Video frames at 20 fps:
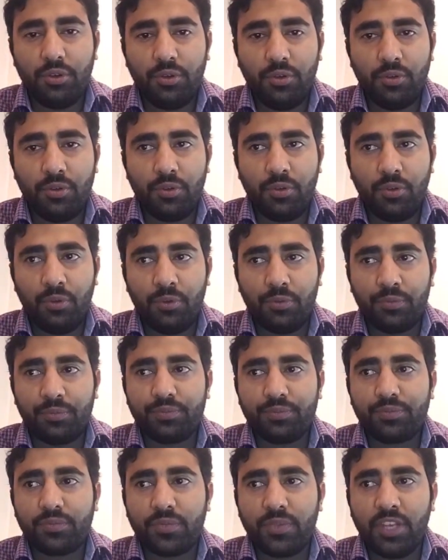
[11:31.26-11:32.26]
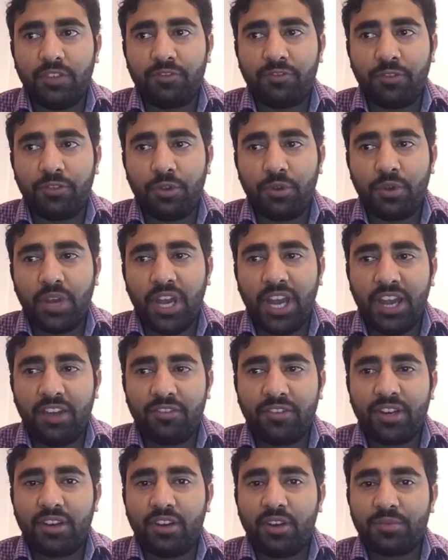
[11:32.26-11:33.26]
oh, if you have
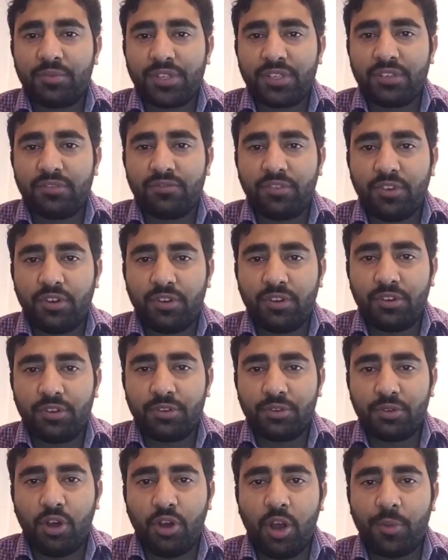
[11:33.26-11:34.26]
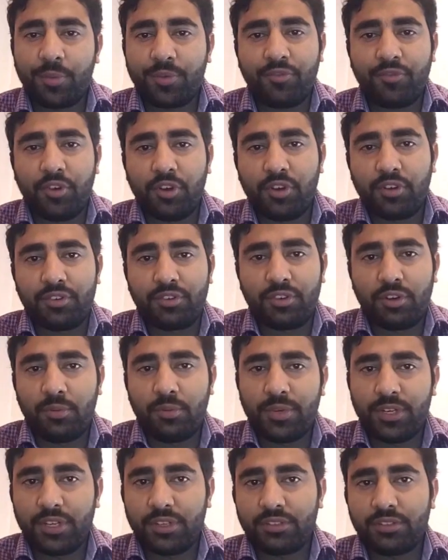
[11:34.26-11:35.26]
an option for to opt for
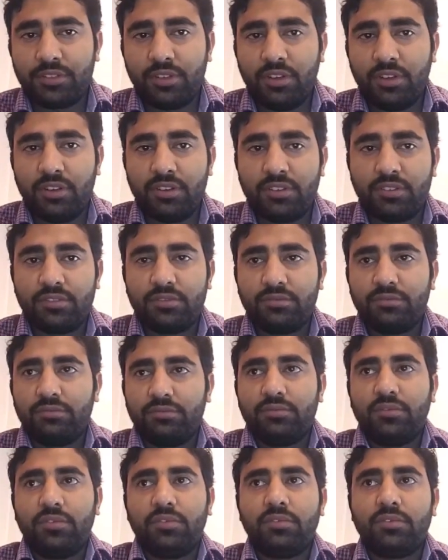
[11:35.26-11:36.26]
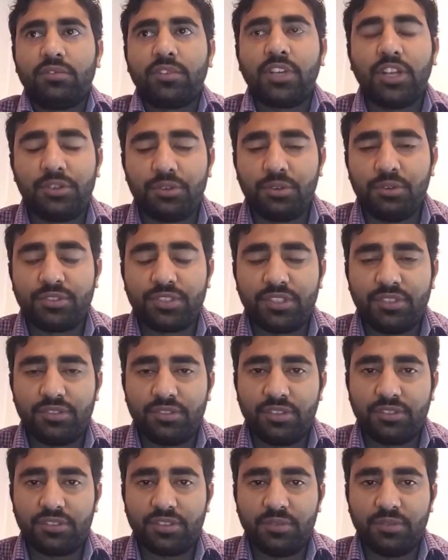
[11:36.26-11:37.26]
robotics or control
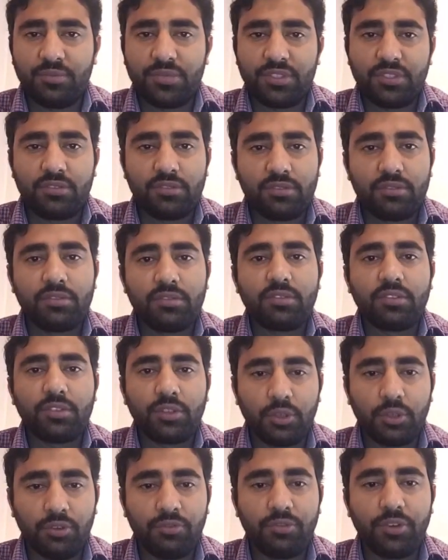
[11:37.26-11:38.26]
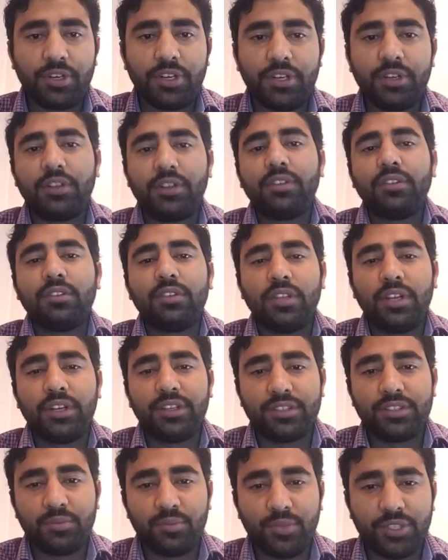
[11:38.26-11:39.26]
systems, go for it. That
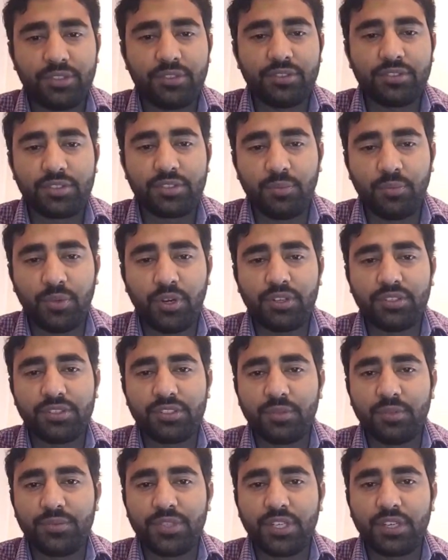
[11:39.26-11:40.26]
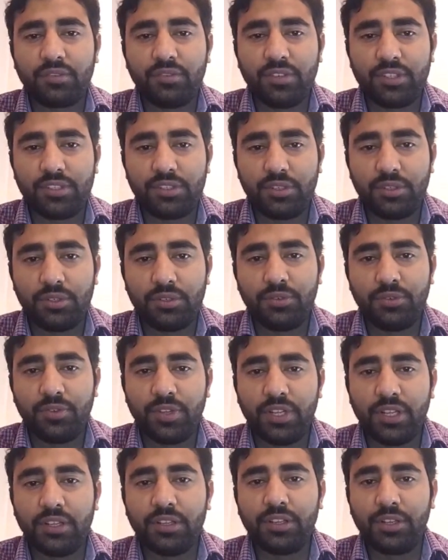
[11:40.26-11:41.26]
is the most important subject which you
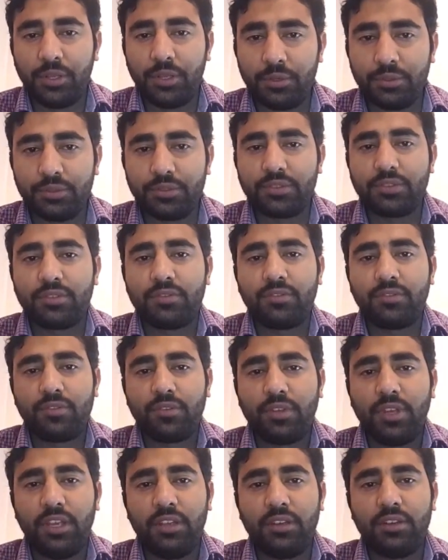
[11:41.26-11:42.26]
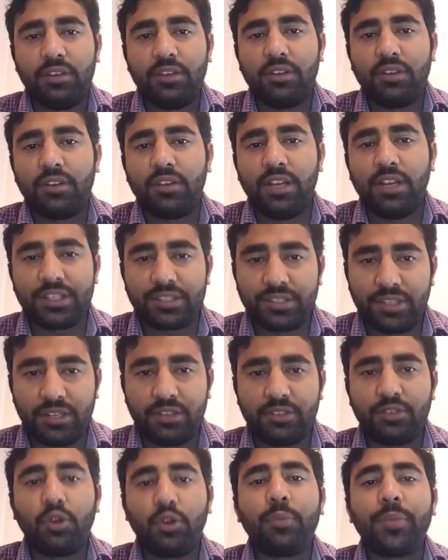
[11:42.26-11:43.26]
will use in electric
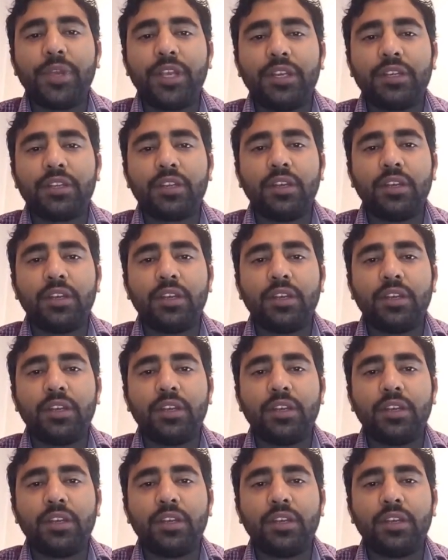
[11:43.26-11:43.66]
domain.